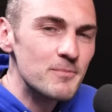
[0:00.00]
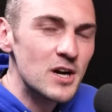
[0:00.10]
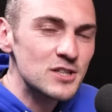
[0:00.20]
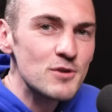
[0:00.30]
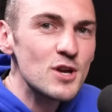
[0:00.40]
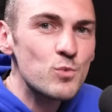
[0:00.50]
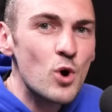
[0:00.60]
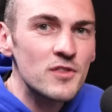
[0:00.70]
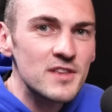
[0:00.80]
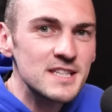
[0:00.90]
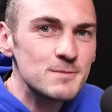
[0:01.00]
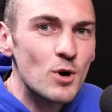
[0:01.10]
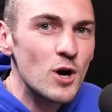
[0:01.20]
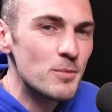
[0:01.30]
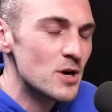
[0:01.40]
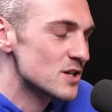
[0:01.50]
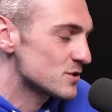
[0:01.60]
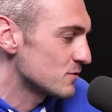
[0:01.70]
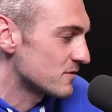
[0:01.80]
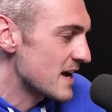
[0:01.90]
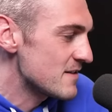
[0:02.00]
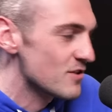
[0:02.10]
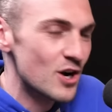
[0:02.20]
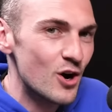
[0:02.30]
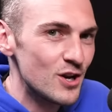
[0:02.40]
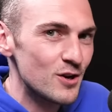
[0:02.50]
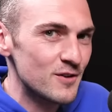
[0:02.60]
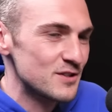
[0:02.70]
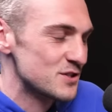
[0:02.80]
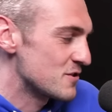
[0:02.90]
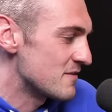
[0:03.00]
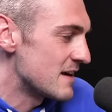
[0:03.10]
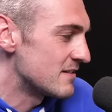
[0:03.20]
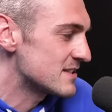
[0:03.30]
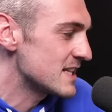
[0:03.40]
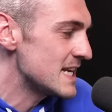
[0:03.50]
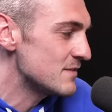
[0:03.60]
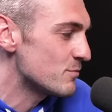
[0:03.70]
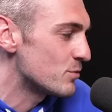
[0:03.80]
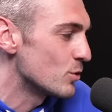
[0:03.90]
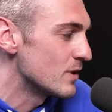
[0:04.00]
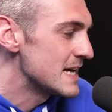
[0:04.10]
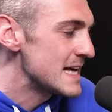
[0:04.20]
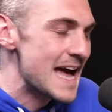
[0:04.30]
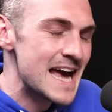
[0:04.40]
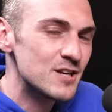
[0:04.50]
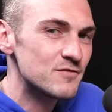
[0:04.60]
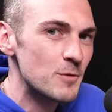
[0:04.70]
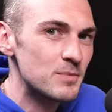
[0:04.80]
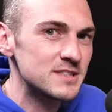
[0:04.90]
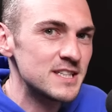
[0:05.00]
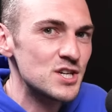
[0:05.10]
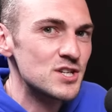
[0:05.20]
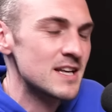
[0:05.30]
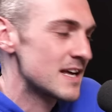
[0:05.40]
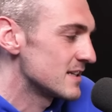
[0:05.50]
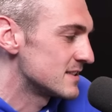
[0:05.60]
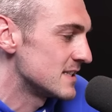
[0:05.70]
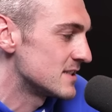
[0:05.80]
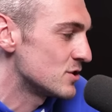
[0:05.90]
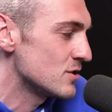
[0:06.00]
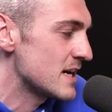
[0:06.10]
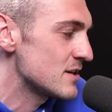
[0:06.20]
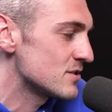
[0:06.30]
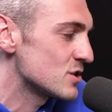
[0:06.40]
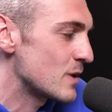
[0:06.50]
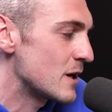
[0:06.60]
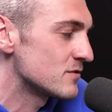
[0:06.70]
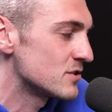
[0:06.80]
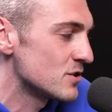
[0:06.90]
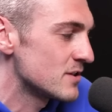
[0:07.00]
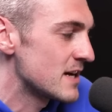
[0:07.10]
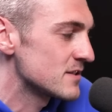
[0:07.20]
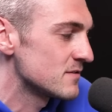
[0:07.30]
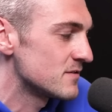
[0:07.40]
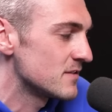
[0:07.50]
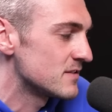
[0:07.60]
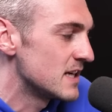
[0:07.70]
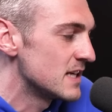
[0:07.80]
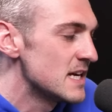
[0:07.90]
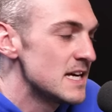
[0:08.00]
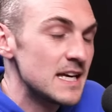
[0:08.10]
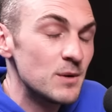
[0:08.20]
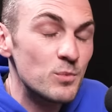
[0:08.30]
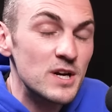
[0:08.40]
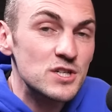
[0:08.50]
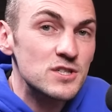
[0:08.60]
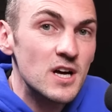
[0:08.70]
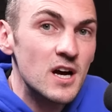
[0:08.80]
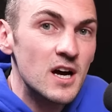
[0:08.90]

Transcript: I don't know why, this is my personal favourite highlight of his career, and it's the Liverpool head of opposition analysis 2012 to 2015, in which